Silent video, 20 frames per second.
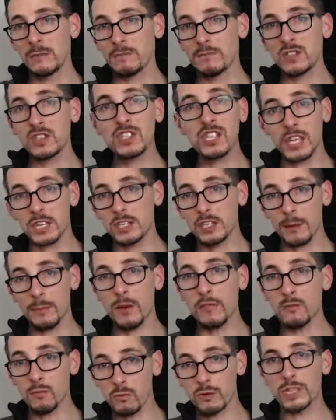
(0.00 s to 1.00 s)
system
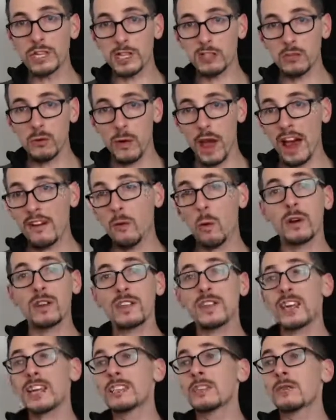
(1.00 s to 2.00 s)
of routines you have or
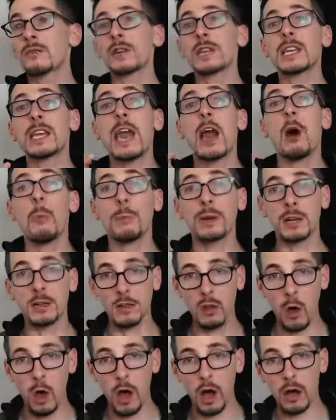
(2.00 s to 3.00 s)
things that really help it
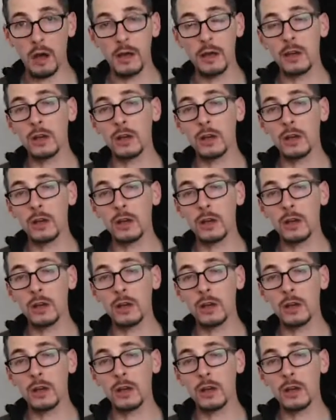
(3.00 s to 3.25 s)
along,